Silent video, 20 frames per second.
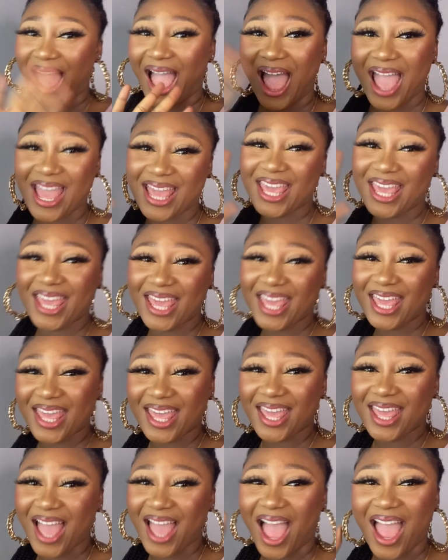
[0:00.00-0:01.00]

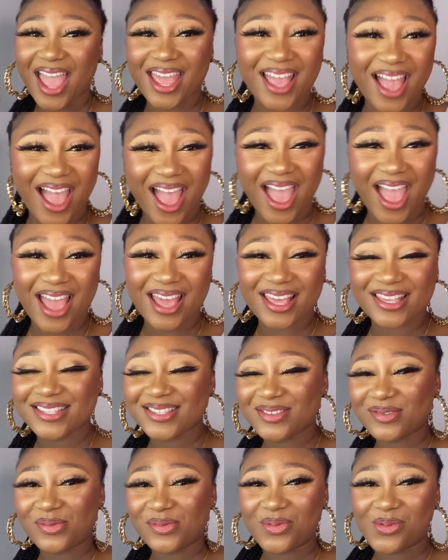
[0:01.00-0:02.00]
Hi. Hi,
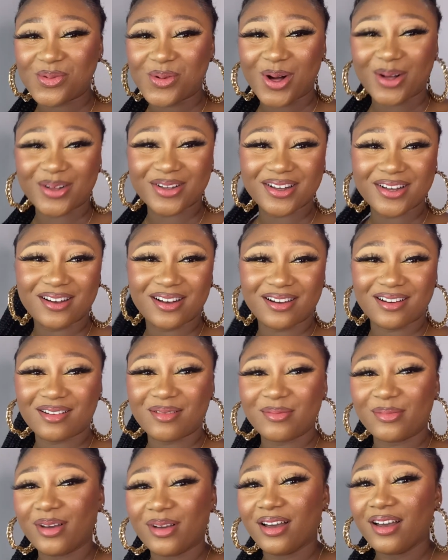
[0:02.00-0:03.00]
guys.
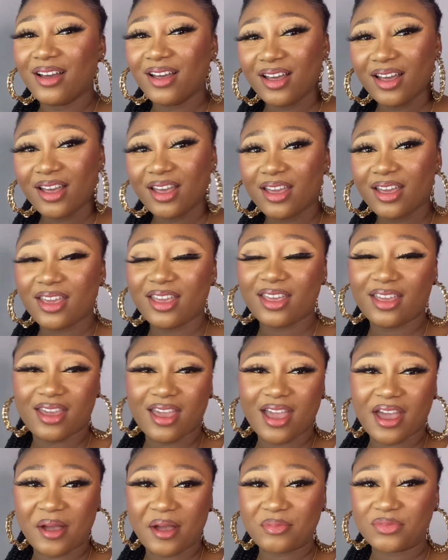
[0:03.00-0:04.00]
Welcome.
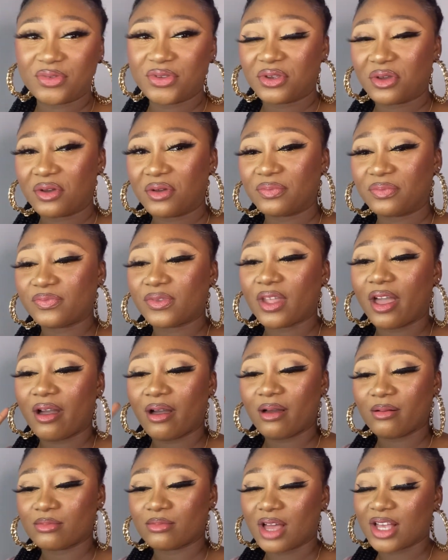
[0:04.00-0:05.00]
Yeah, so
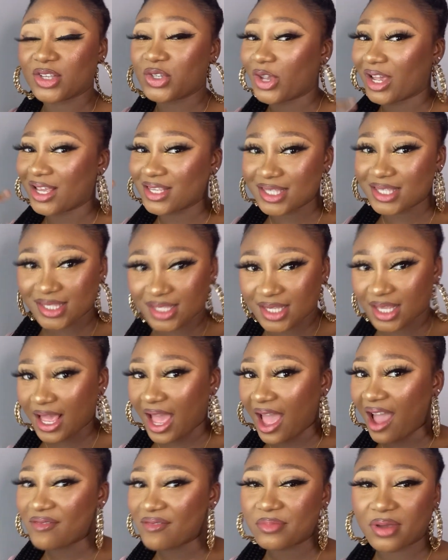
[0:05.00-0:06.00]
um, as you can see,
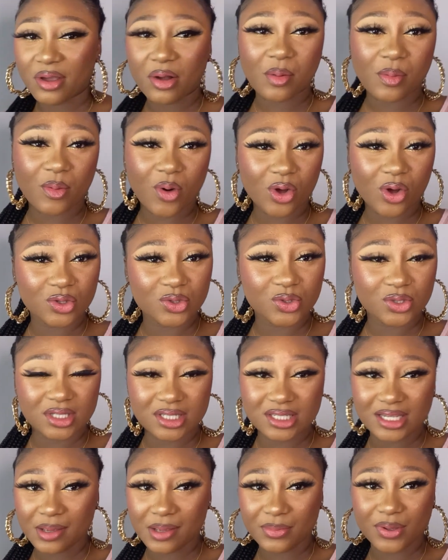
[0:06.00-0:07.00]
I have makeup on
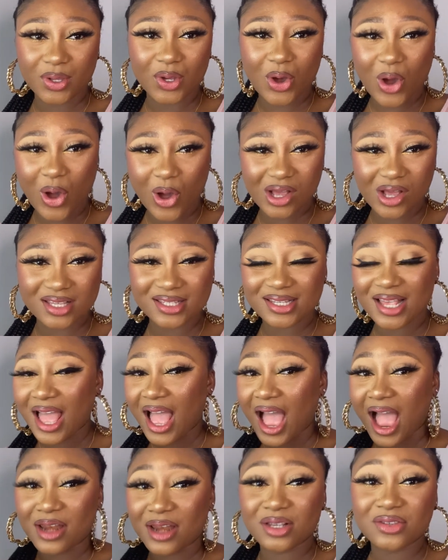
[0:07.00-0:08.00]
today because
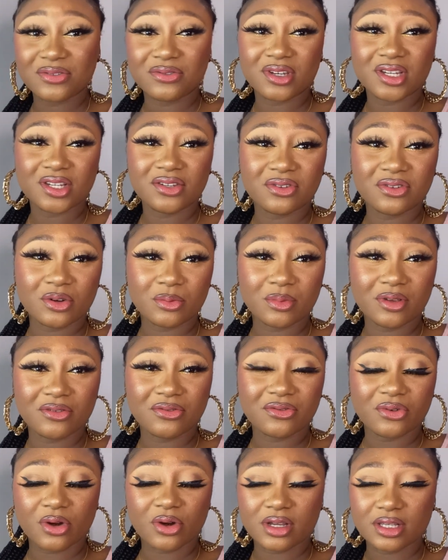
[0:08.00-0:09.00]
I just finished filming
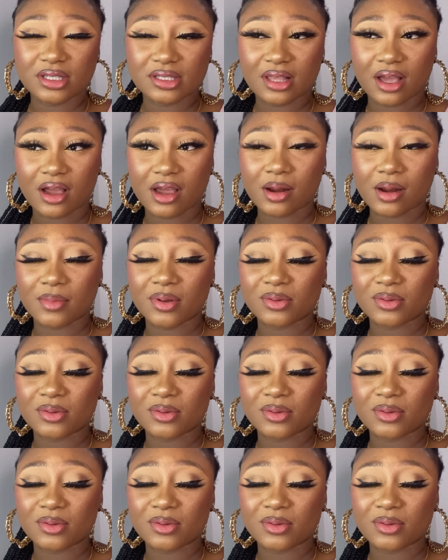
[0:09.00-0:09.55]
for Instagram.